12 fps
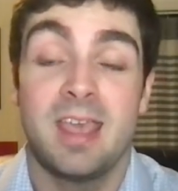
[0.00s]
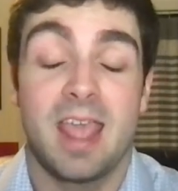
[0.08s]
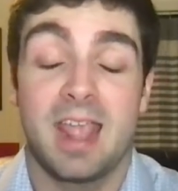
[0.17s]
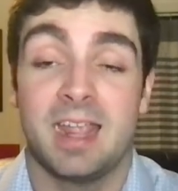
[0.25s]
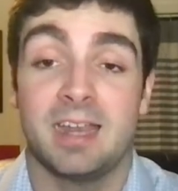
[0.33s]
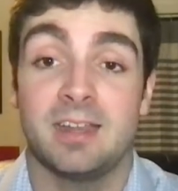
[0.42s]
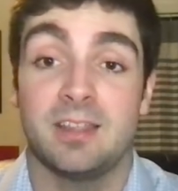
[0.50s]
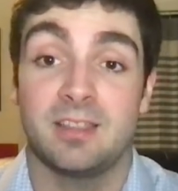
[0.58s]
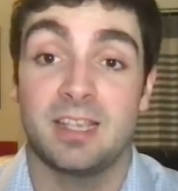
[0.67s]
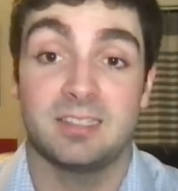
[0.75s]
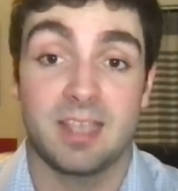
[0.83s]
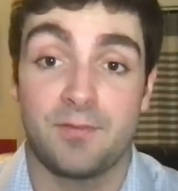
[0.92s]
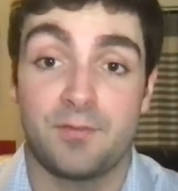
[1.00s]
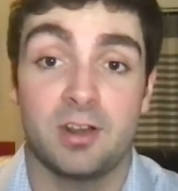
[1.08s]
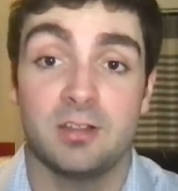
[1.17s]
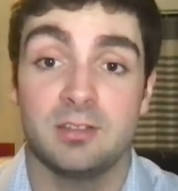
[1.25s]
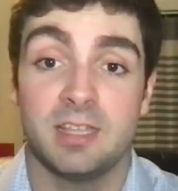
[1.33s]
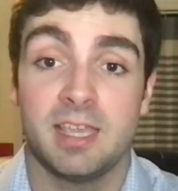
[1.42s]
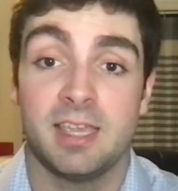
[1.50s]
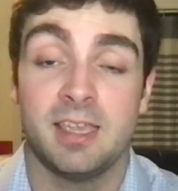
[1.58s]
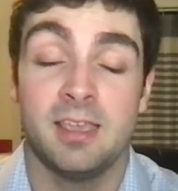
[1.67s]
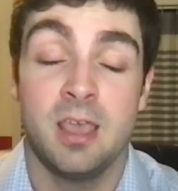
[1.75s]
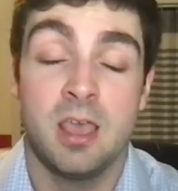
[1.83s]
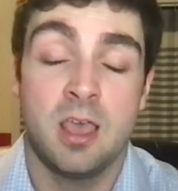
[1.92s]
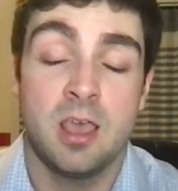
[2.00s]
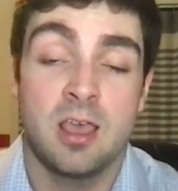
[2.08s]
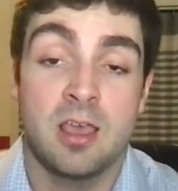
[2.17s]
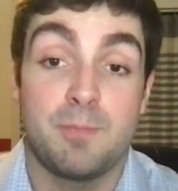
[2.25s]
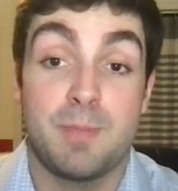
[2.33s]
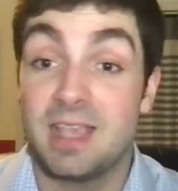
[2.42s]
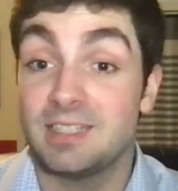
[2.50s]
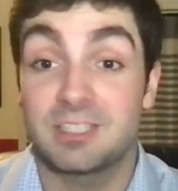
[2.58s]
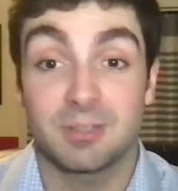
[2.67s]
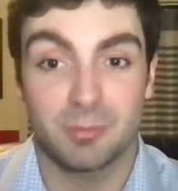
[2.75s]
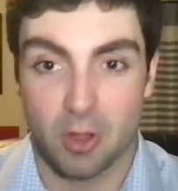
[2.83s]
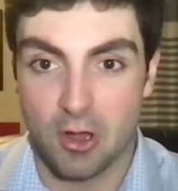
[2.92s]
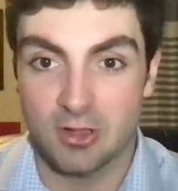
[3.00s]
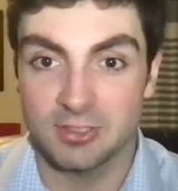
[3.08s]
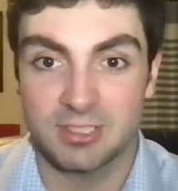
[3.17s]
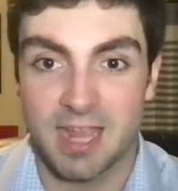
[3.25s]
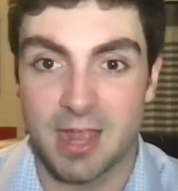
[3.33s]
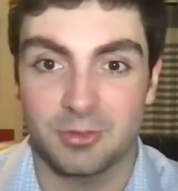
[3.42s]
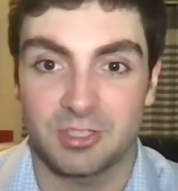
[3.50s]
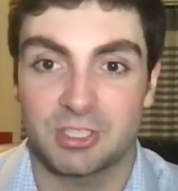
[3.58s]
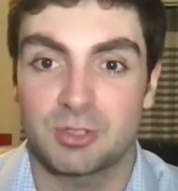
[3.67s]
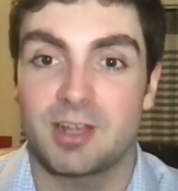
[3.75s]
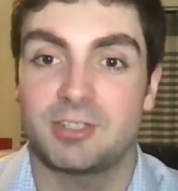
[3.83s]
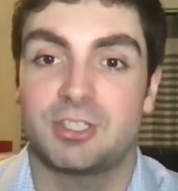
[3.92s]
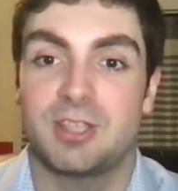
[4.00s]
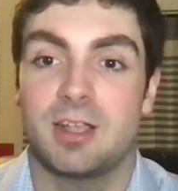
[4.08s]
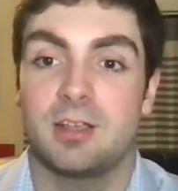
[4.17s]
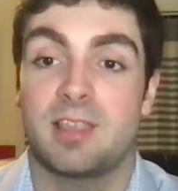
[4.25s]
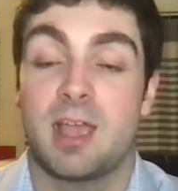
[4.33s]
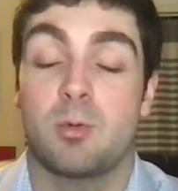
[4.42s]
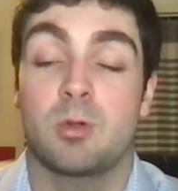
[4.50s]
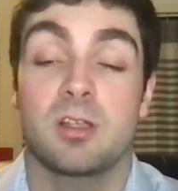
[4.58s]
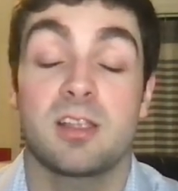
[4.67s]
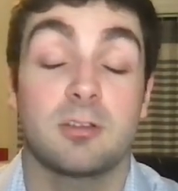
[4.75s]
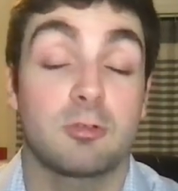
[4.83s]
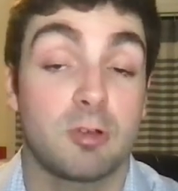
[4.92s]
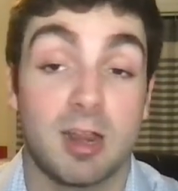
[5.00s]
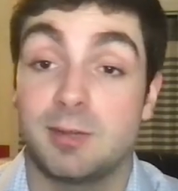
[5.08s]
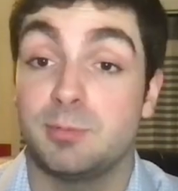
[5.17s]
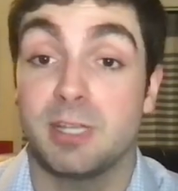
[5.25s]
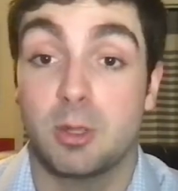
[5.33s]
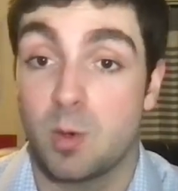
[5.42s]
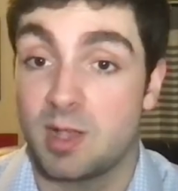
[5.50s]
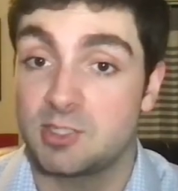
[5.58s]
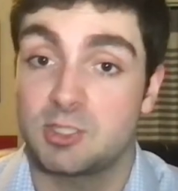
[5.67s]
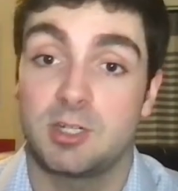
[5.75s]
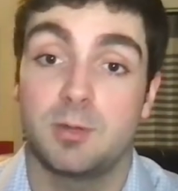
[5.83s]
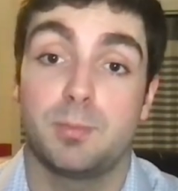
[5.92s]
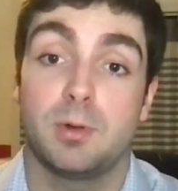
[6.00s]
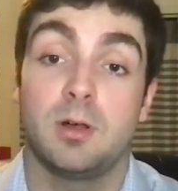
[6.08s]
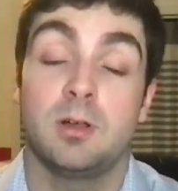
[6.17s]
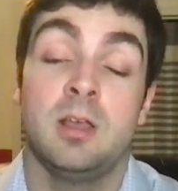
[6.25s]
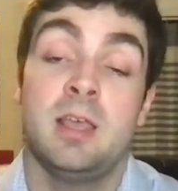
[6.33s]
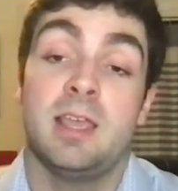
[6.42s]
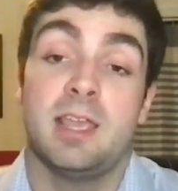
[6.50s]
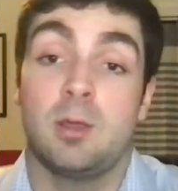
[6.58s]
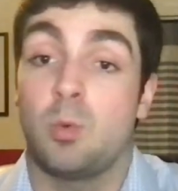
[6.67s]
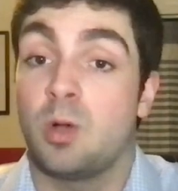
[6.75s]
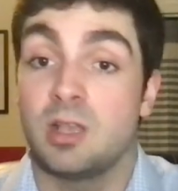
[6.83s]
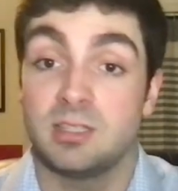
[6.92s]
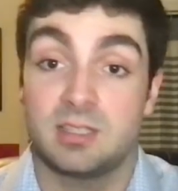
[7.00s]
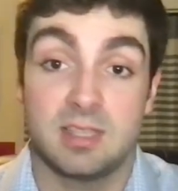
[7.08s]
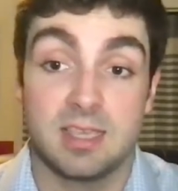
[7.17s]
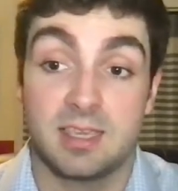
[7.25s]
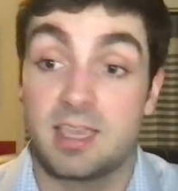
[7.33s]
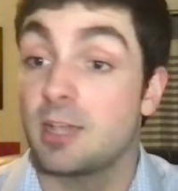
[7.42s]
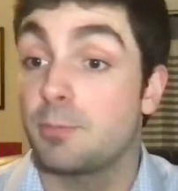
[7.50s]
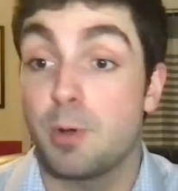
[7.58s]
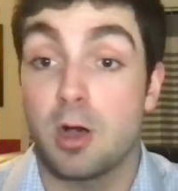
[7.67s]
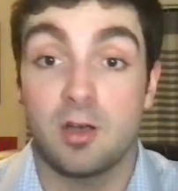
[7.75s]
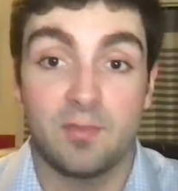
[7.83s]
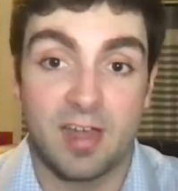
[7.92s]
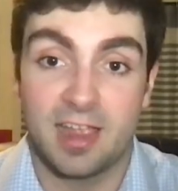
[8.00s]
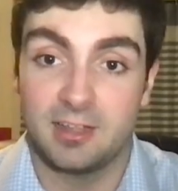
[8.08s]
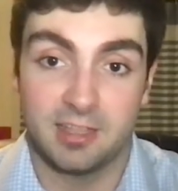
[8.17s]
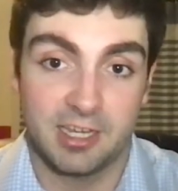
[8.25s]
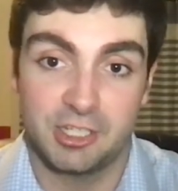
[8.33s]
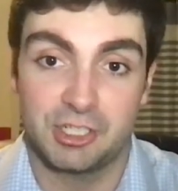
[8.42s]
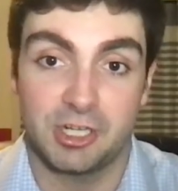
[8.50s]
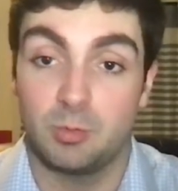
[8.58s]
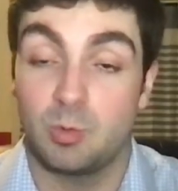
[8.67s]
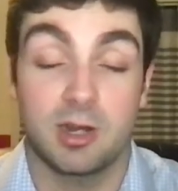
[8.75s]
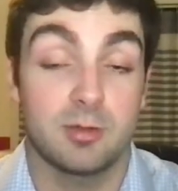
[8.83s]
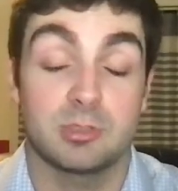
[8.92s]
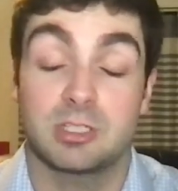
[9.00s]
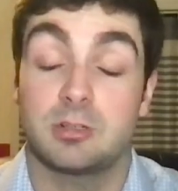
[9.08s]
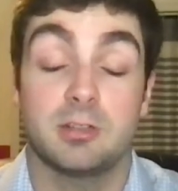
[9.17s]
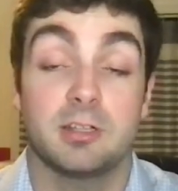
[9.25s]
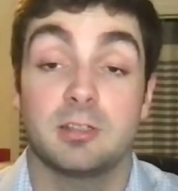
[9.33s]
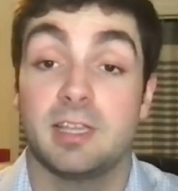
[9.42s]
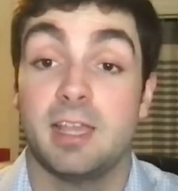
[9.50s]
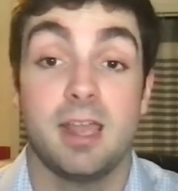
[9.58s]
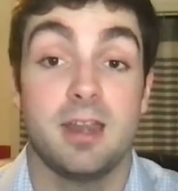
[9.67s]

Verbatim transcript: and they definitely made some calls down the stretch there that were incredibly questionable. It was the kickball violation where it was clearly